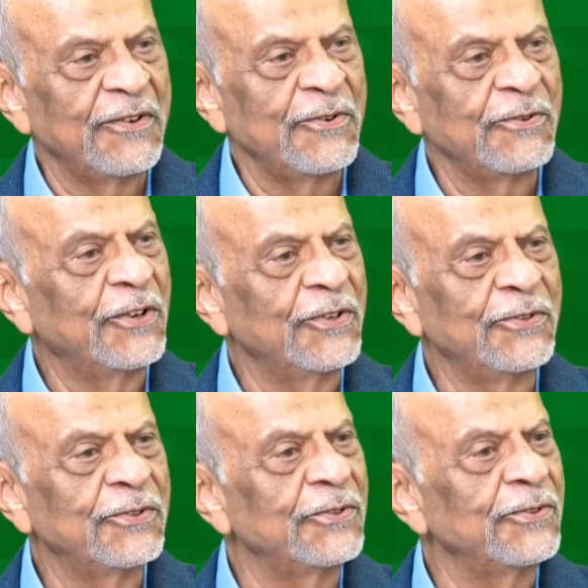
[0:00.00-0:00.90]

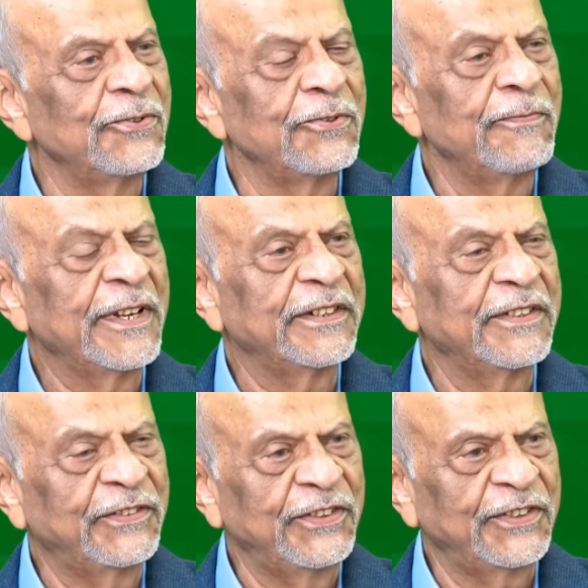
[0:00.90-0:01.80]
you make a
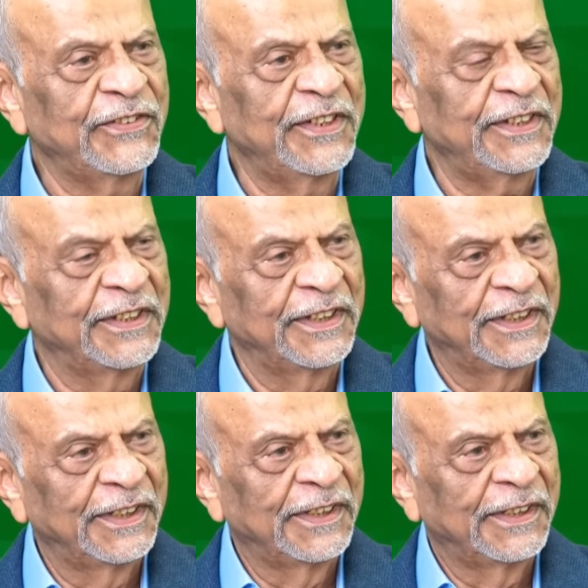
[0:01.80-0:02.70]
decision, say,
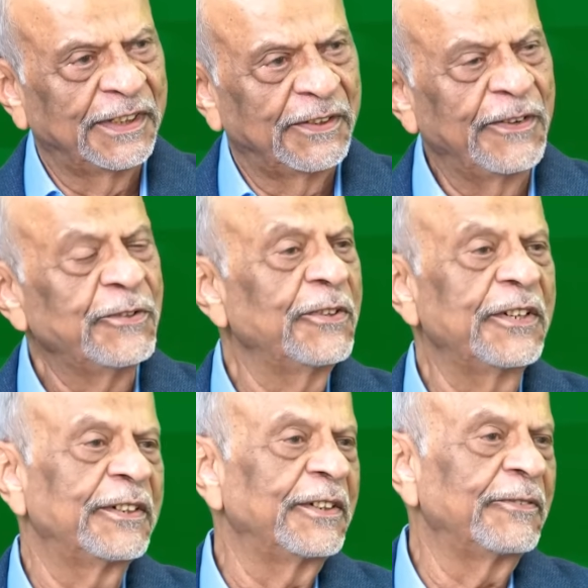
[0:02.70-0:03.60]
when
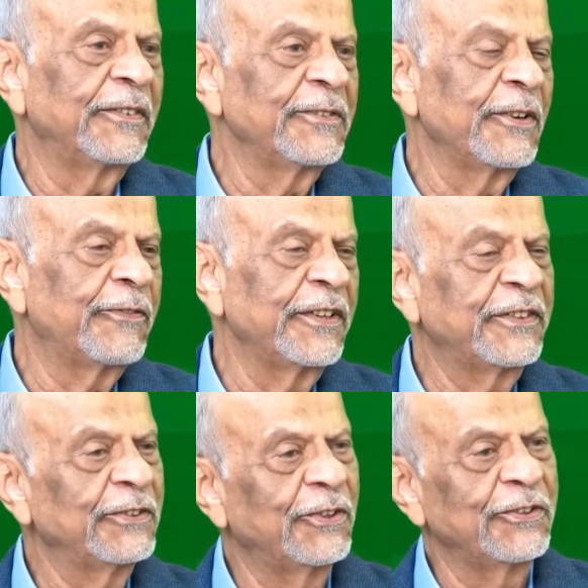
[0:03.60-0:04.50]
you have faith
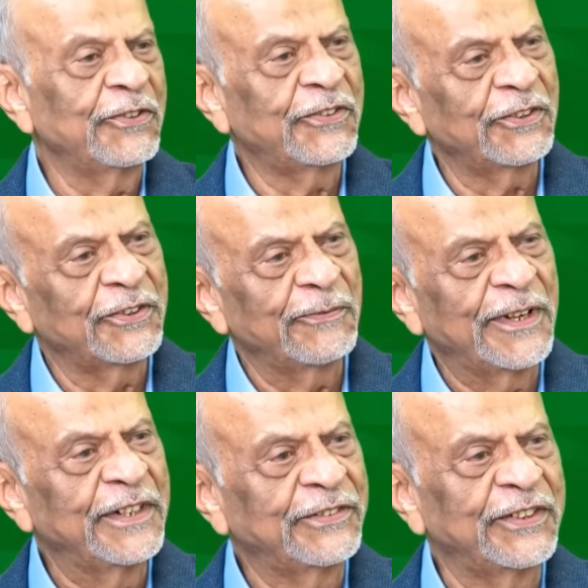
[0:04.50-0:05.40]
in God, you say, okay,
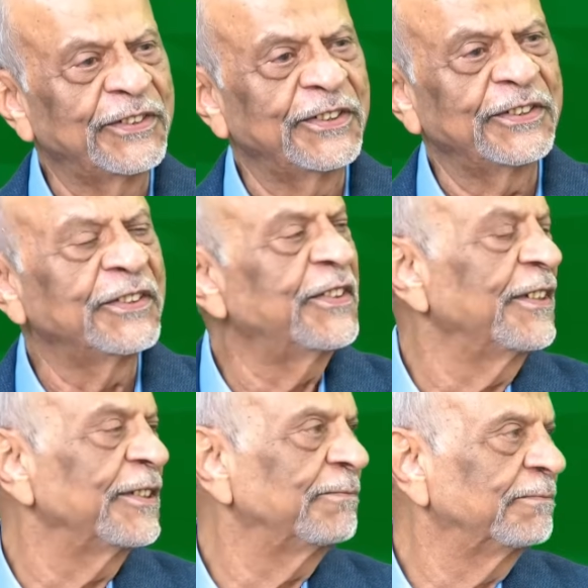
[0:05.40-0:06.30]
my destination is His
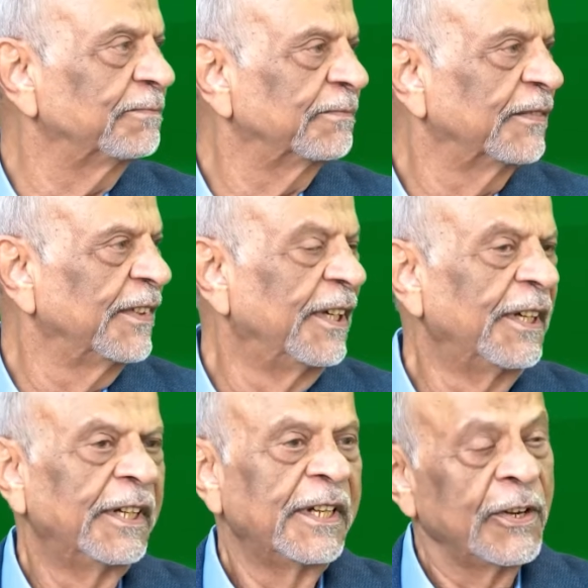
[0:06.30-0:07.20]
hand.
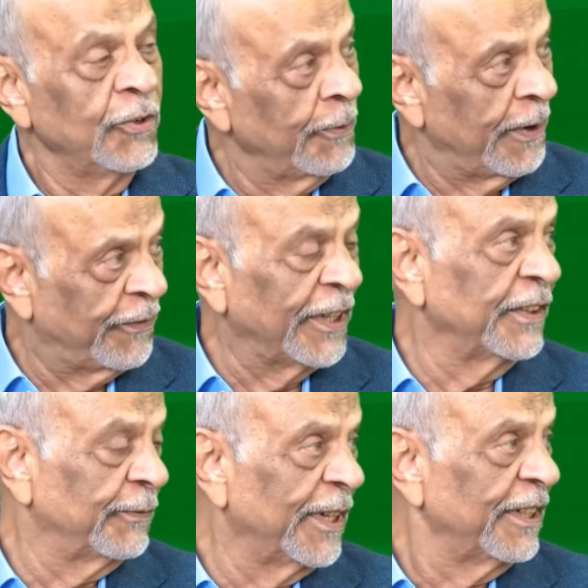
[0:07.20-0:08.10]
And my
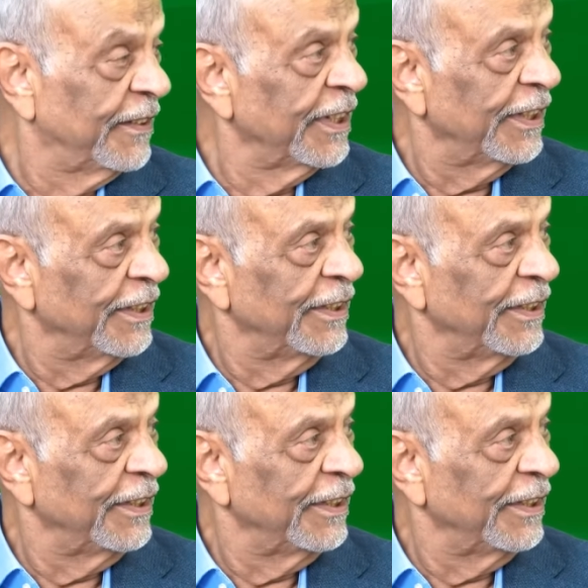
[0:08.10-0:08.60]
father is buried there.